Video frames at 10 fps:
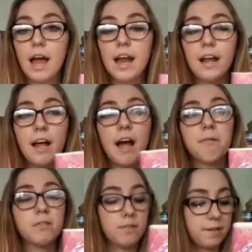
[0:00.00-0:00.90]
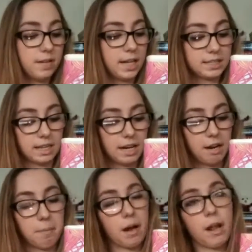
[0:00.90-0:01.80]
And I was very
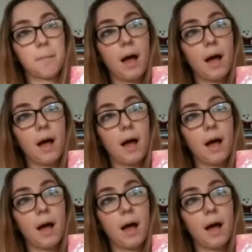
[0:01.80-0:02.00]
excited about it.